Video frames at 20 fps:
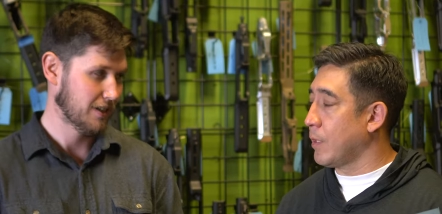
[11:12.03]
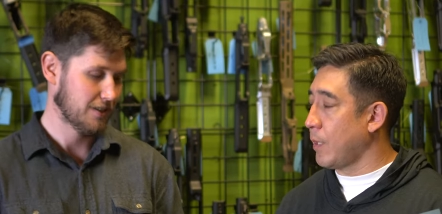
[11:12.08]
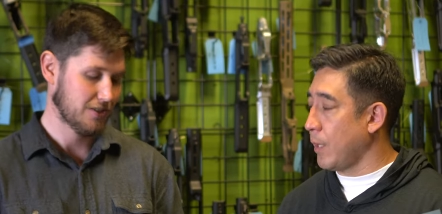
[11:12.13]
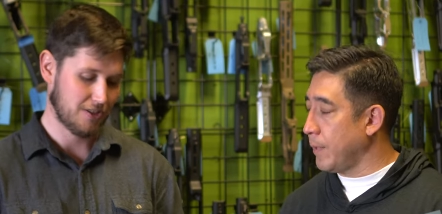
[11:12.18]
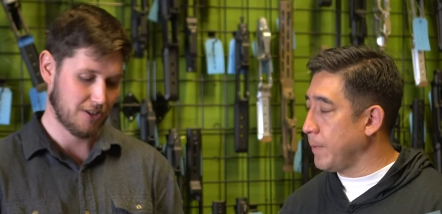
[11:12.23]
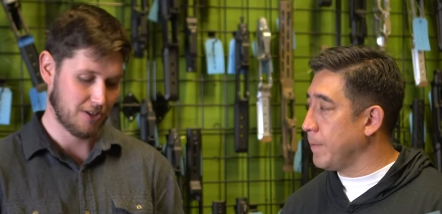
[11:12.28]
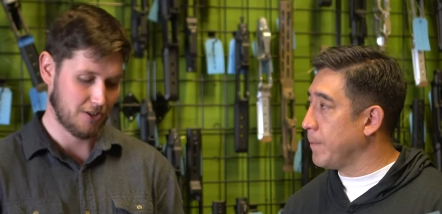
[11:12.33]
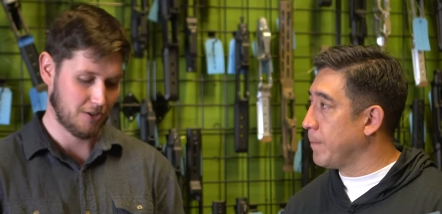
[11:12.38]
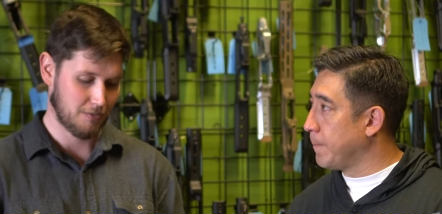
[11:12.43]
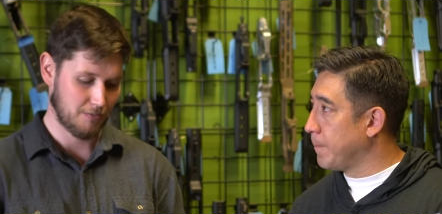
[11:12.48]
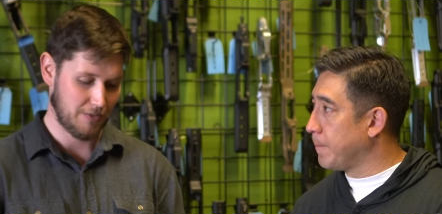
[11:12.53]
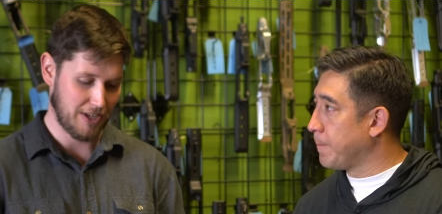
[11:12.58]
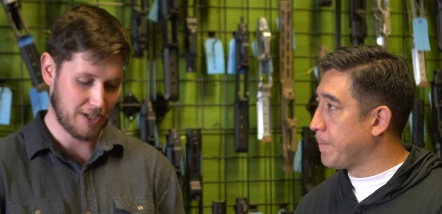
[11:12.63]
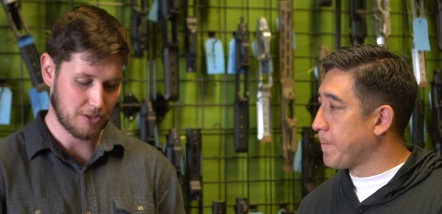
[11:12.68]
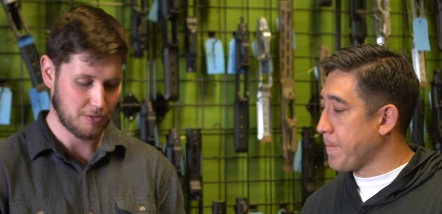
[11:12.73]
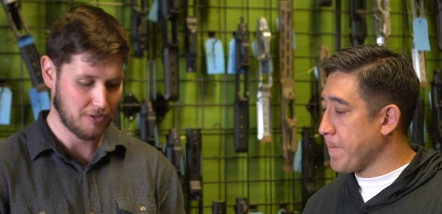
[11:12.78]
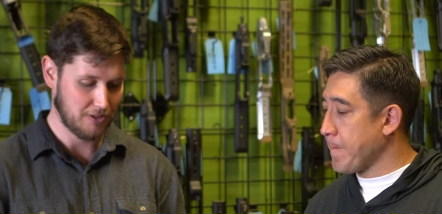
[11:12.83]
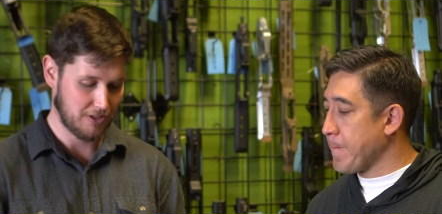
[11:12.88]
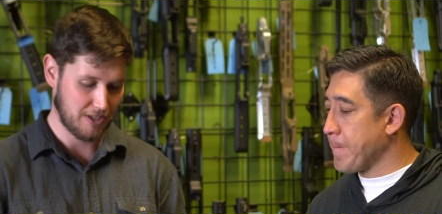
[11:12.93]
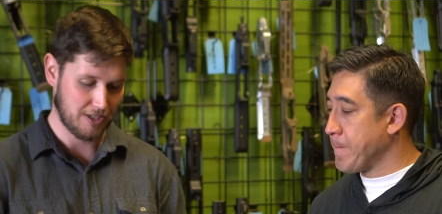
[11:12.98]
Speaker 1: Okay. So
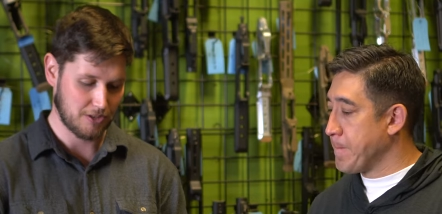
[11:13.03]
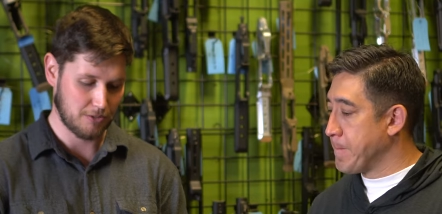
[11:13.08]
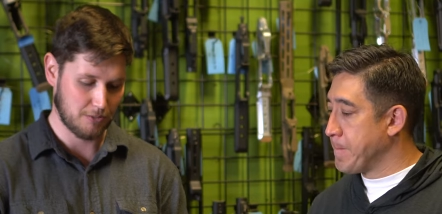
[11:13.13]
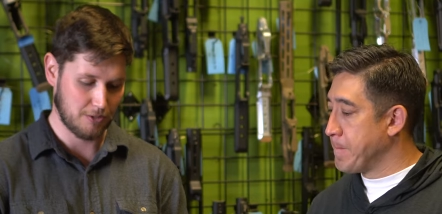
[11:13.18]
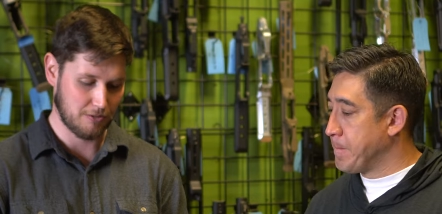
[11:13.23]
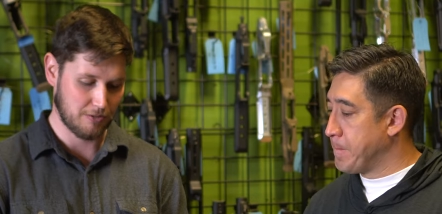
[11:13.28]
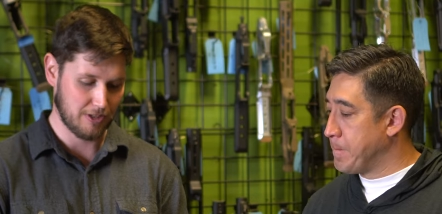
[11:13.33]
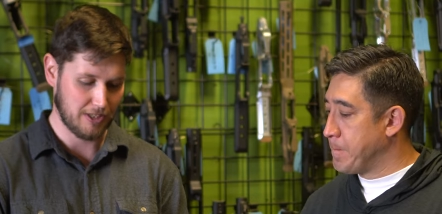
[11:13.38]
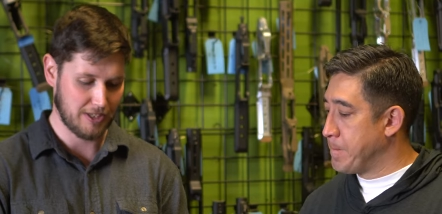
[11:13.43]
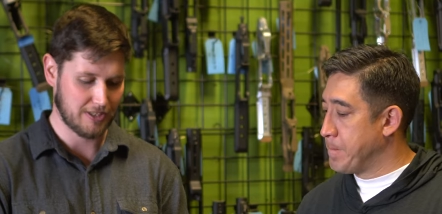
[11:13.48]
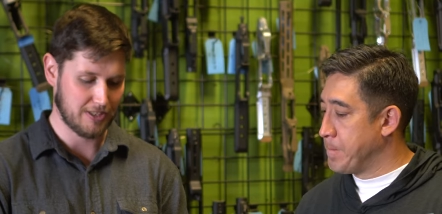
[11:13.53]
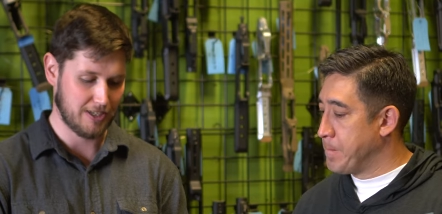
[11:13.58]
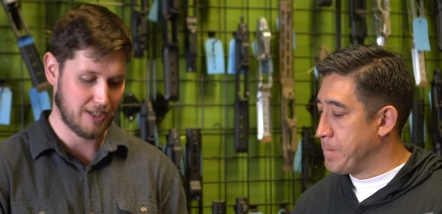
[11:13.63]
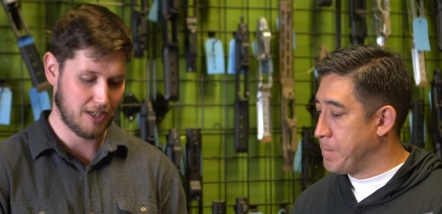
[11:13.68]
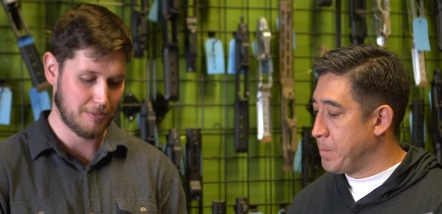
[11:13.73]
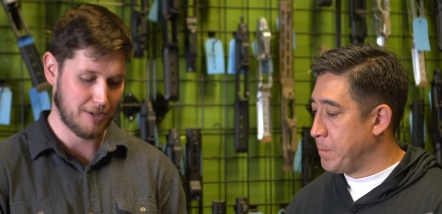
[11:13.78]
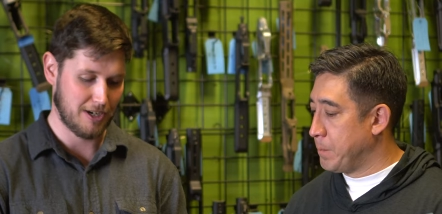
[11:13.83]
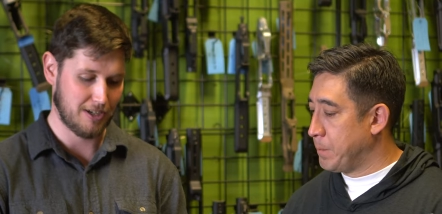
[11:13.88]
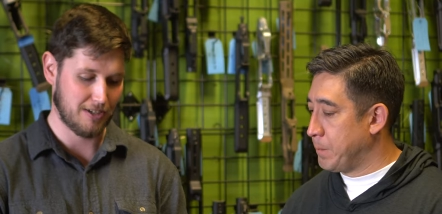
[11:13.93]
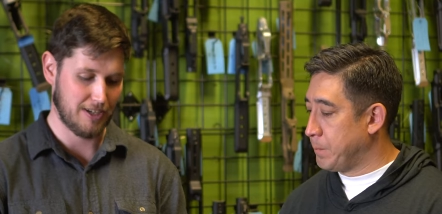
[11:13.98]
that's one of the things we were really
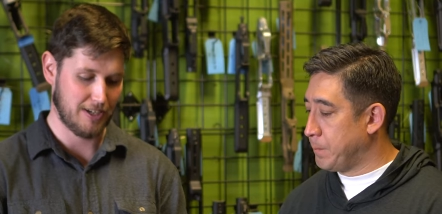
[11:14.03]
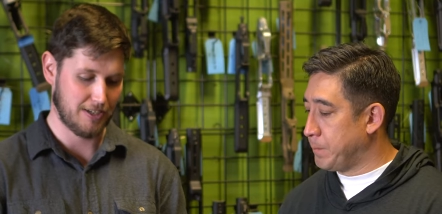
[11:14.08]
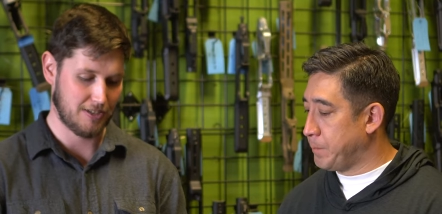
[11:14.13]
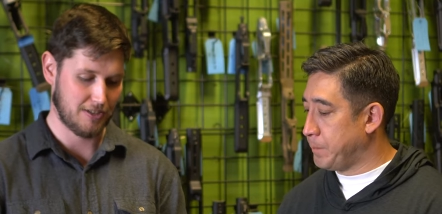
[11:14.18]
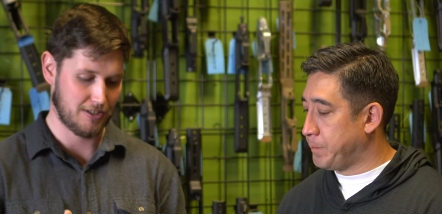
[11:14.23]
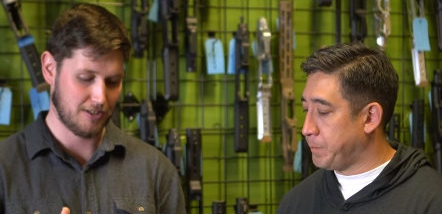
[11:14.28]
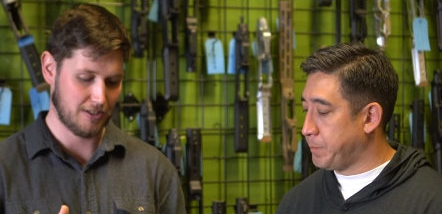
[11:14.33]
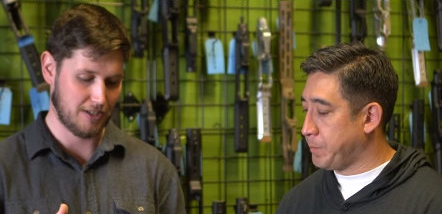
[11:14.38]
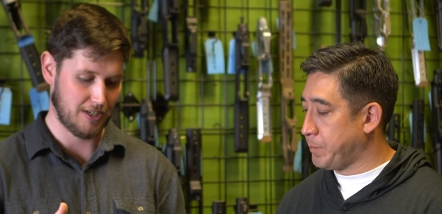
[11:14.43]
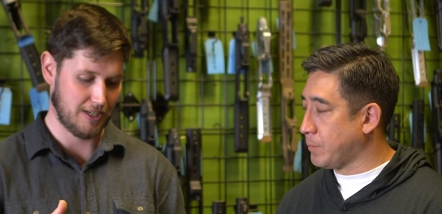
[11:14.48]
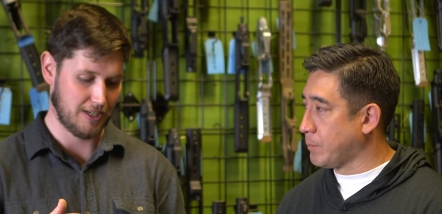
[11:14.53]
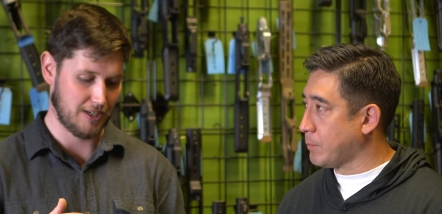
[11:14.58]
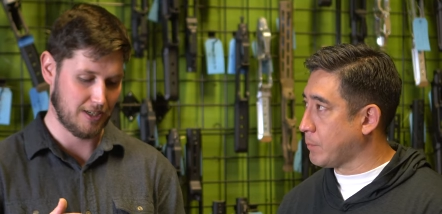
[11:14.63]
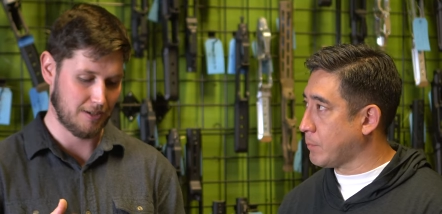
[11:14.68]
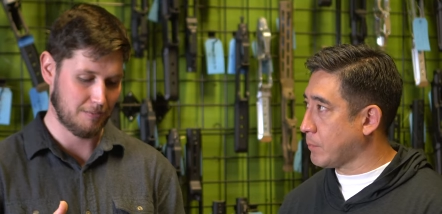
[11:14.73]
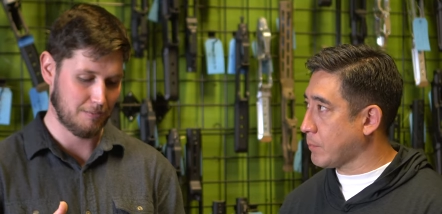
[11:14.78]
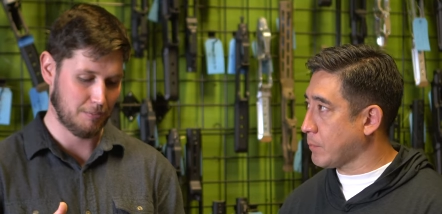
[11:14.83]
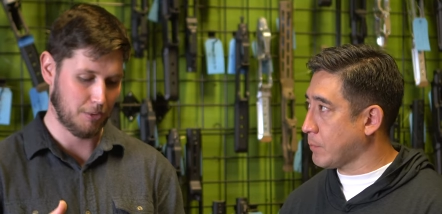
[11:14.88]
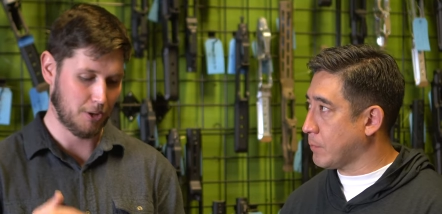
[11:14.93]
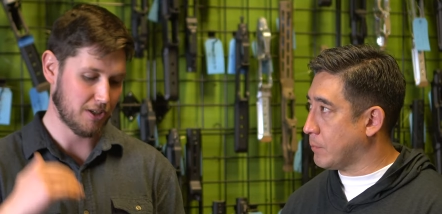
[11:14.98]
excited about. It's
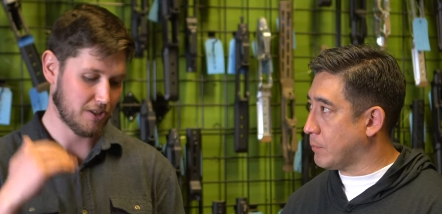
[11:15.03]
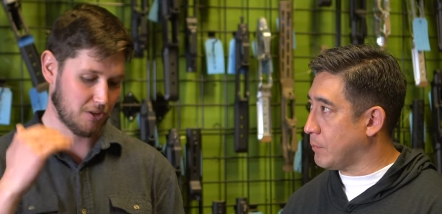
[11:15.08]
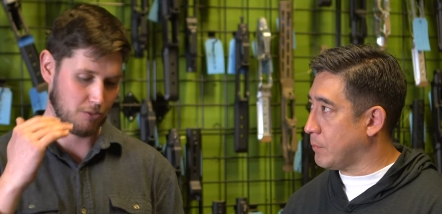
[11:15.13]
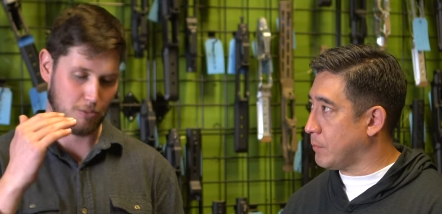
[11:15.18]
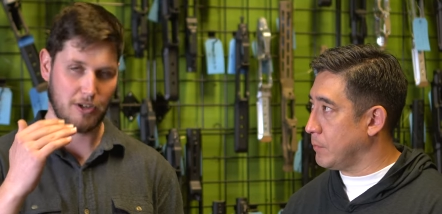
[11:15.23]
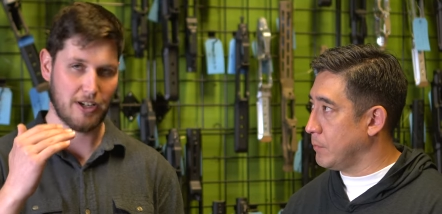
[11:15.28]
uh, plus